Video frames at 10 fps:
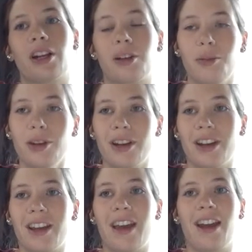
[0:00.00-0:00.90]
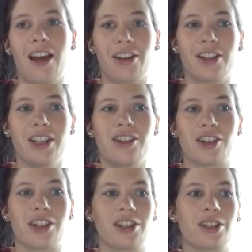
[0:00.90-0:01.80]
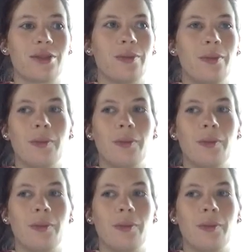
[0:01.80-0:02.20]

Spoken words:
their community and other teachers.